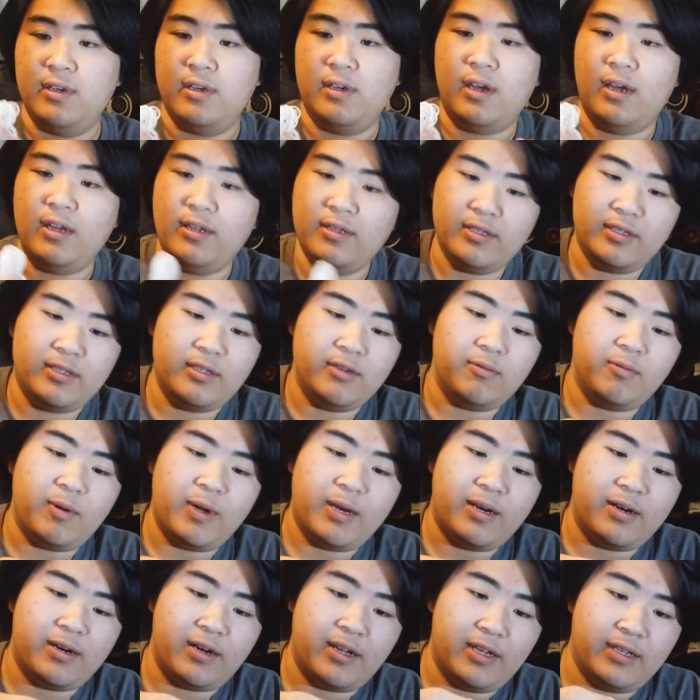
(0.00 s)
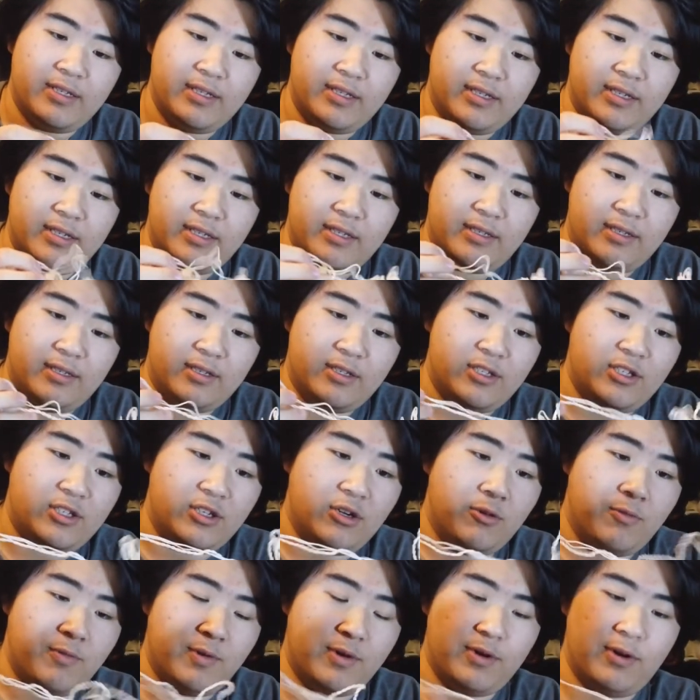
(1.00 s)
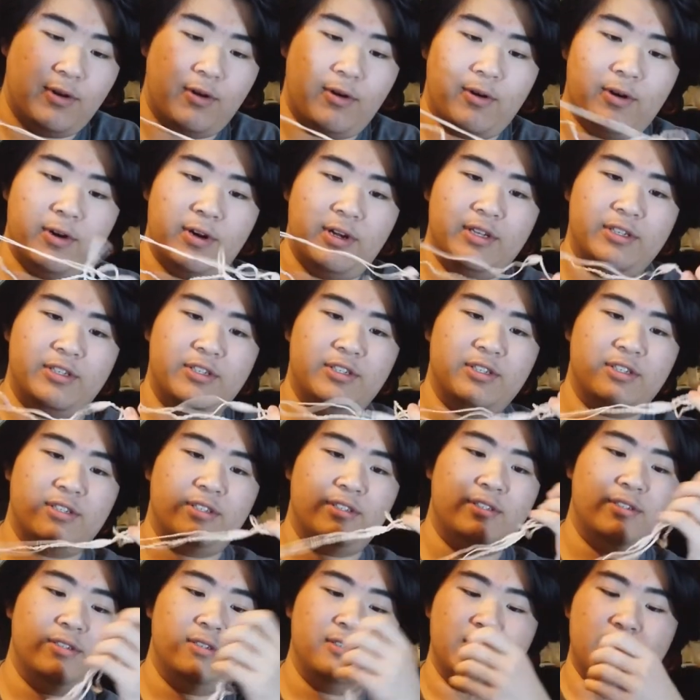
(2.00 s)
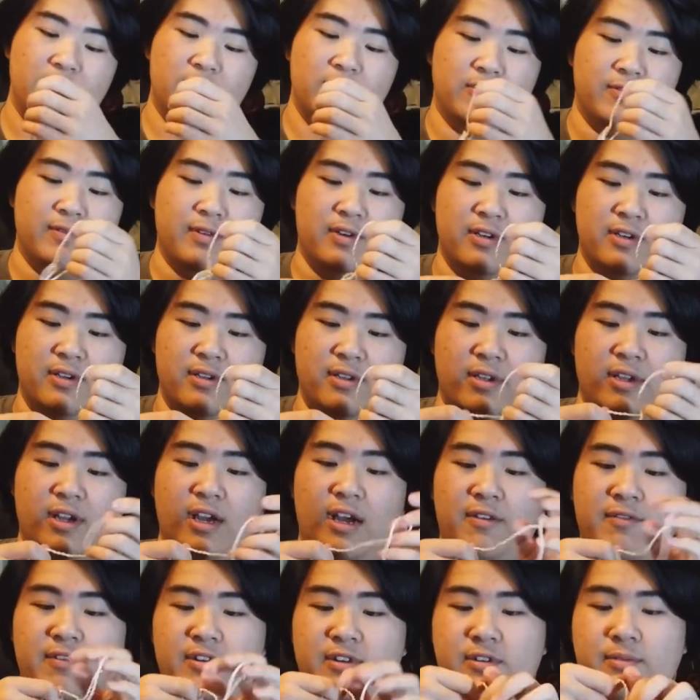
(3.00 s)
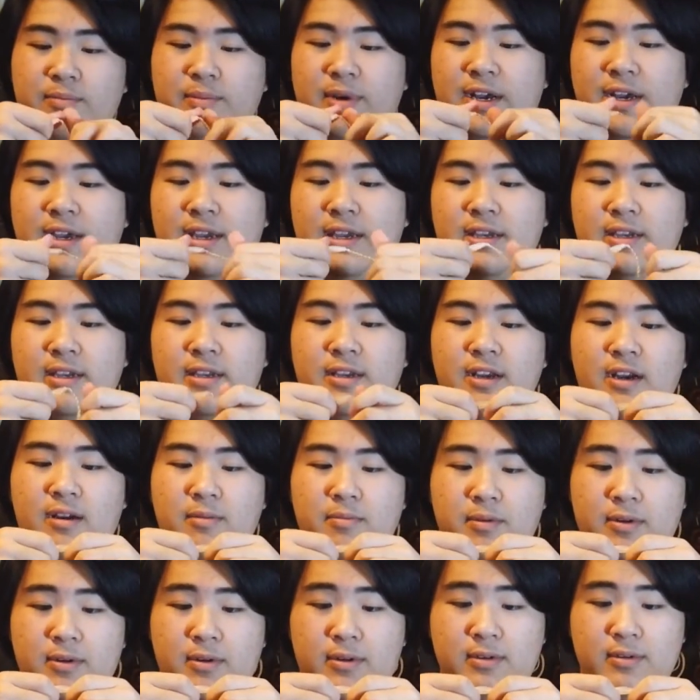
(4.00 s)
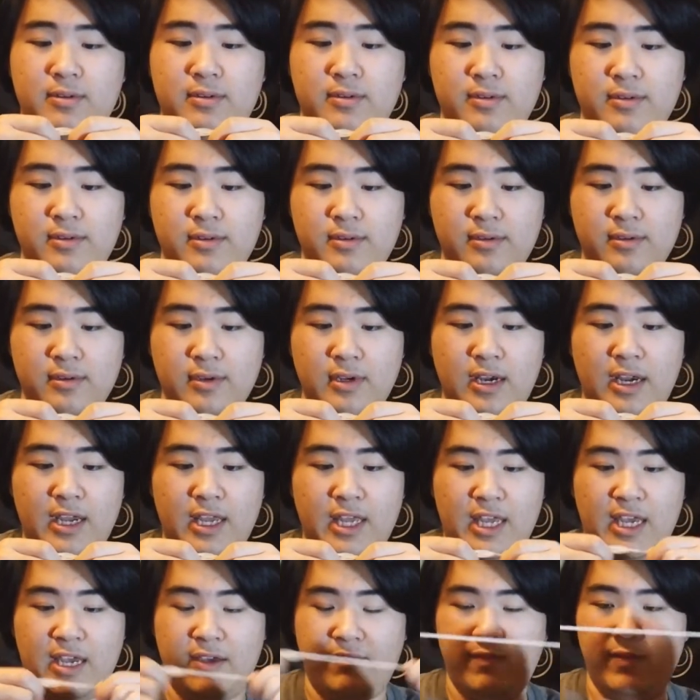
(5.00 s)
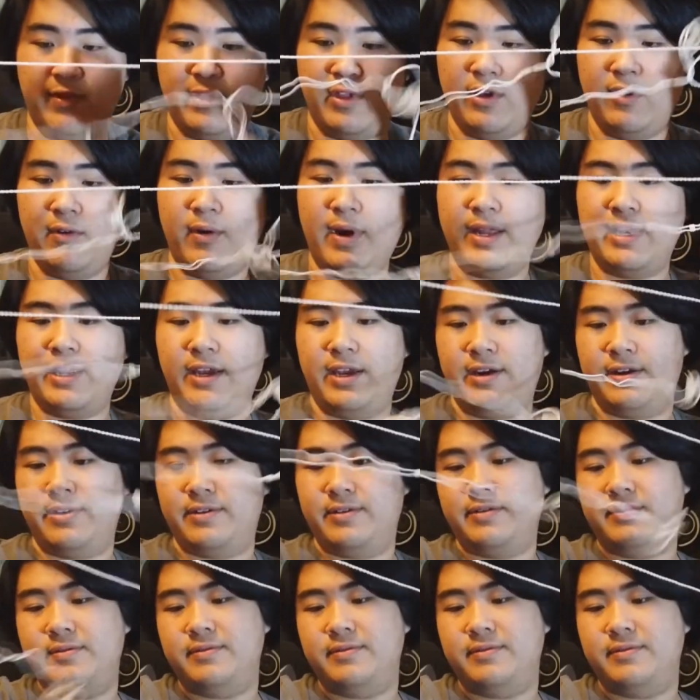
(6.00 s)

I'm still wondering, is this silver or it just silver covered by copper? I have no idea.